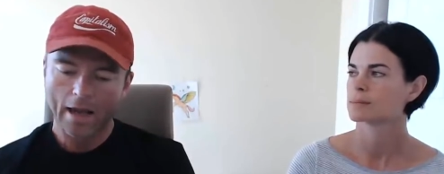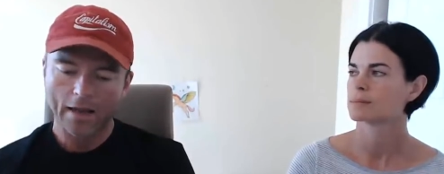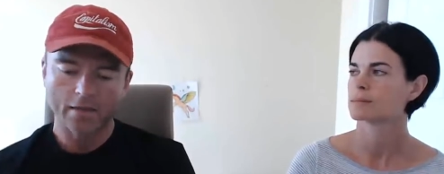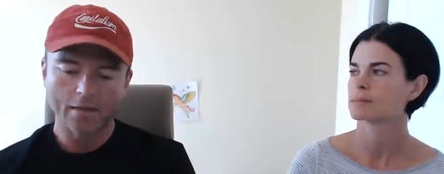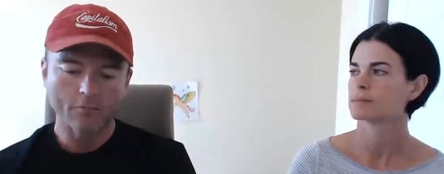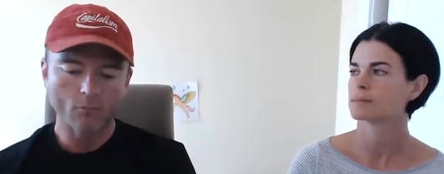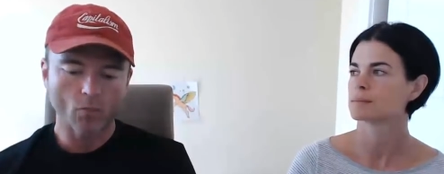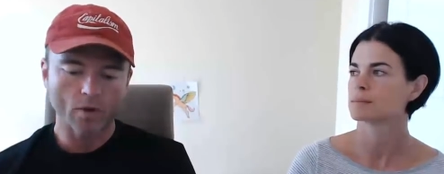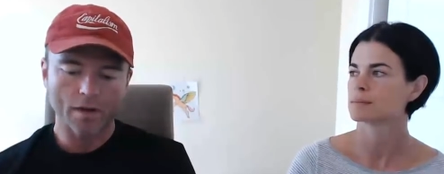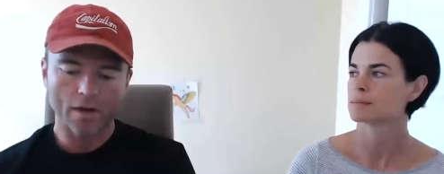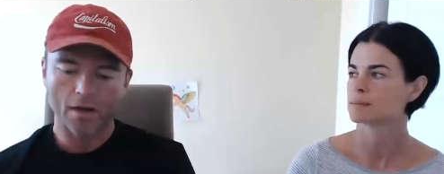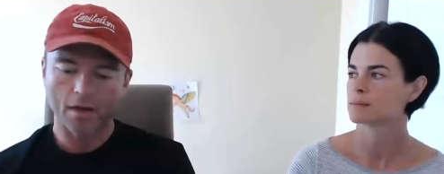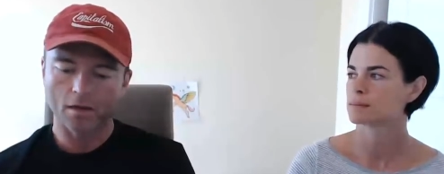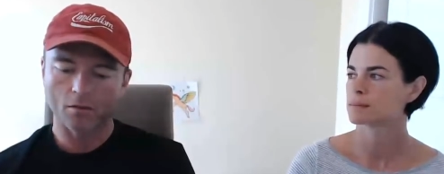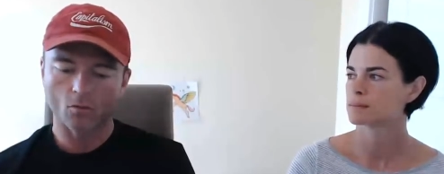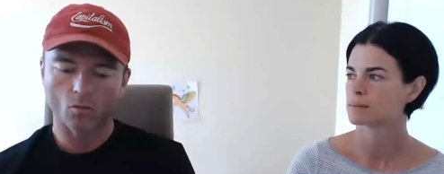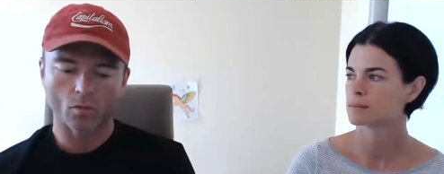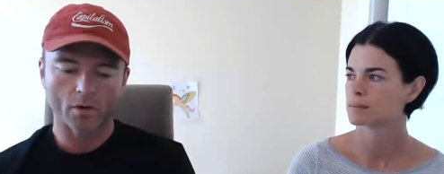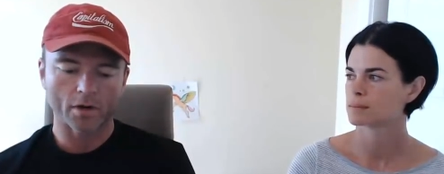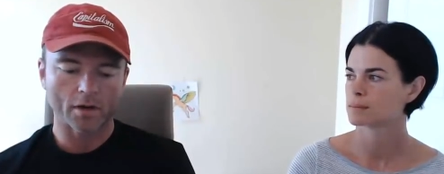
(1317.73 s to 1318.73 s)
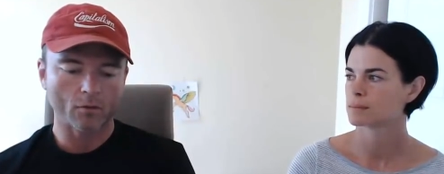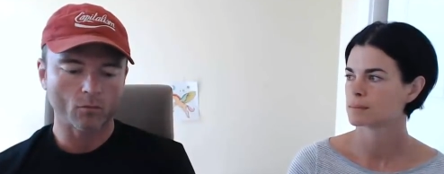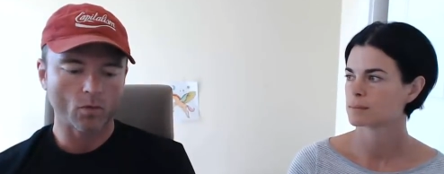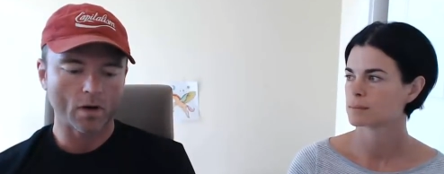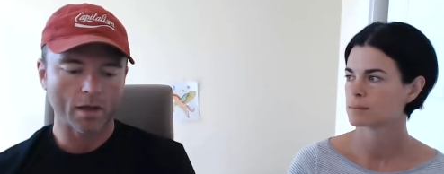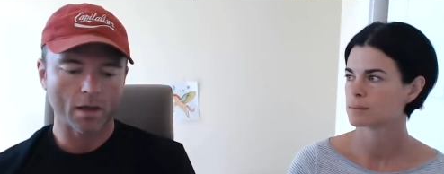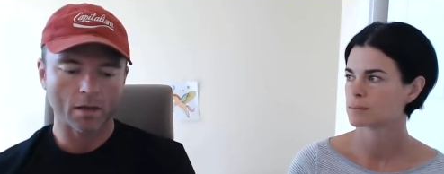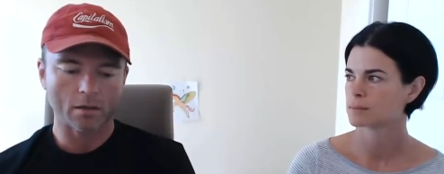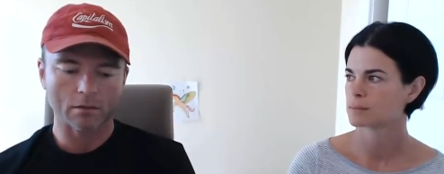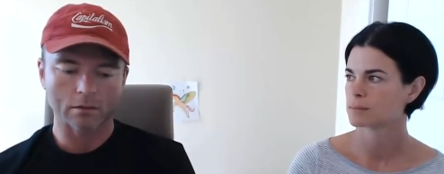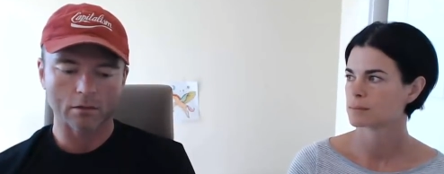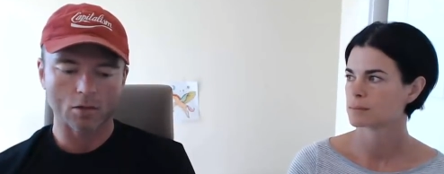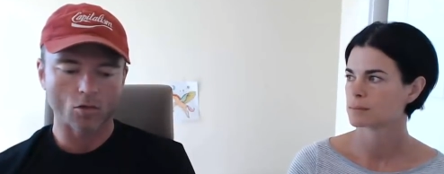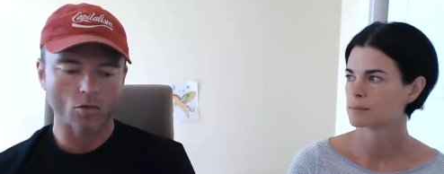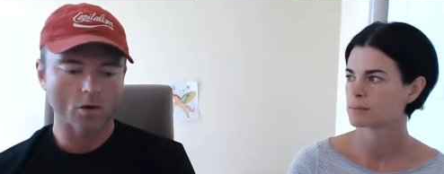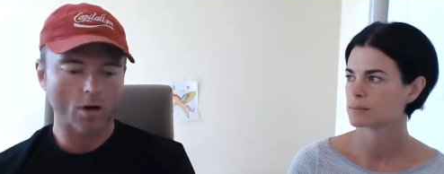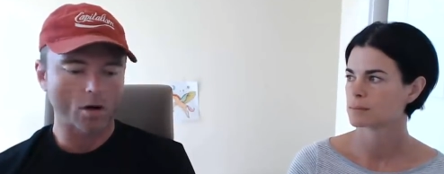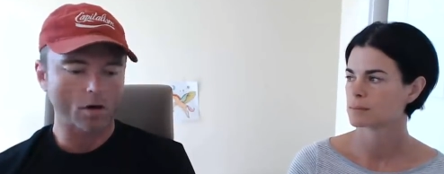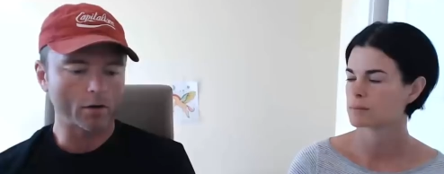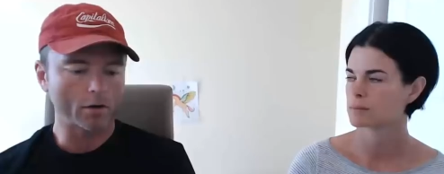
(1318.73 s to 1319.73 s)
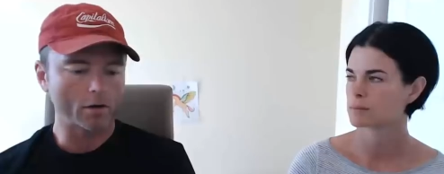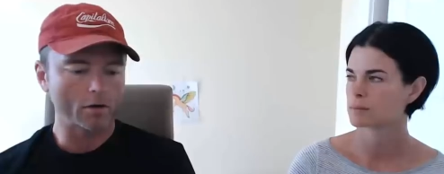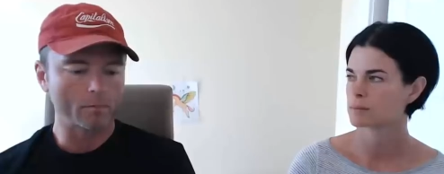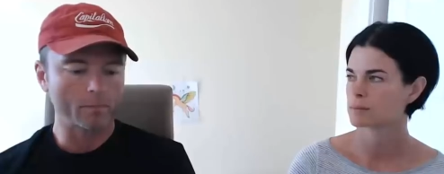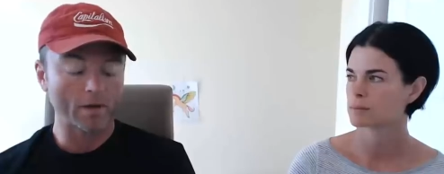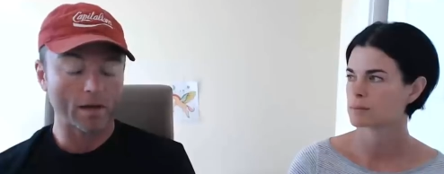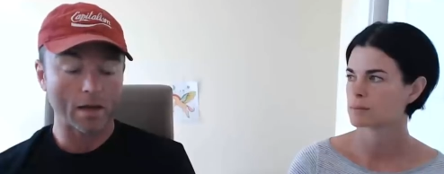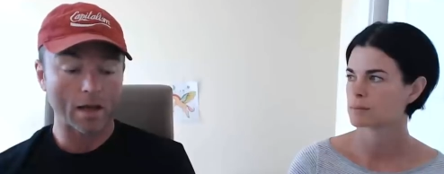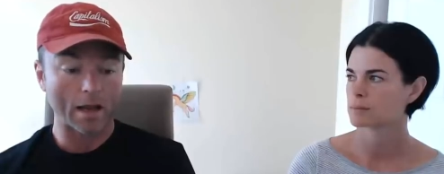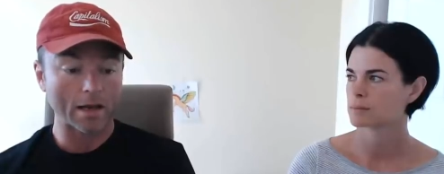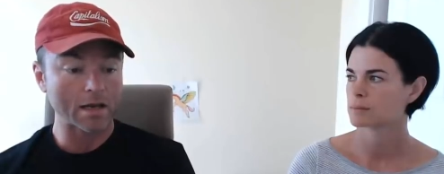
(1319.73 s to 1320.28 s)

Speaker 1: And then when I when I went low carb,